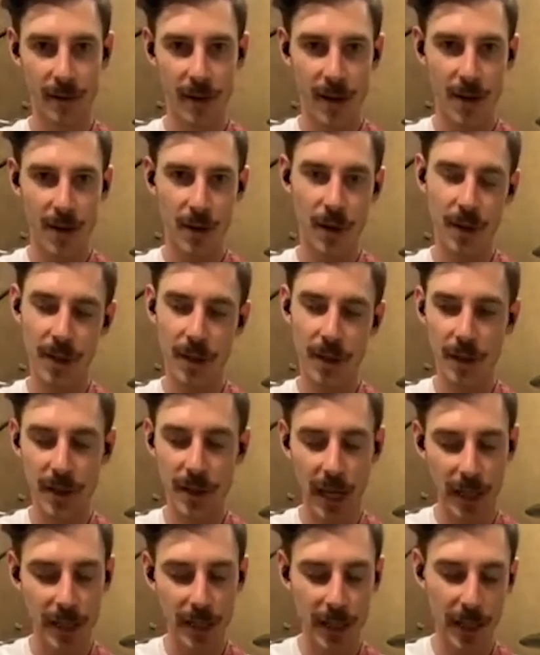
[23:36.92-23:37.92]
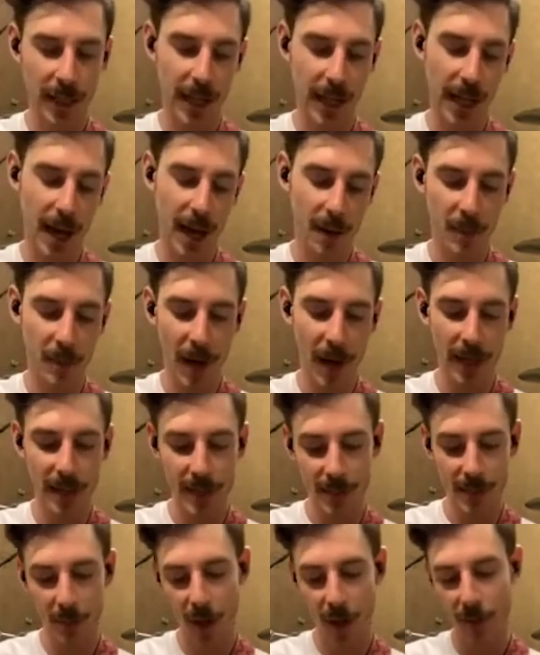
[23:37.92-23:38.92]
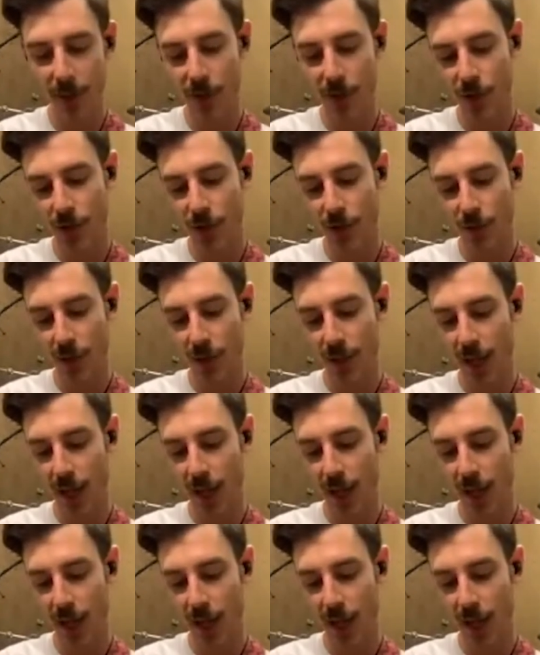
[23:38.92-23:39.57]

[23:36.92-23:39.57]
So it's a little technique like I would practice probably just doing.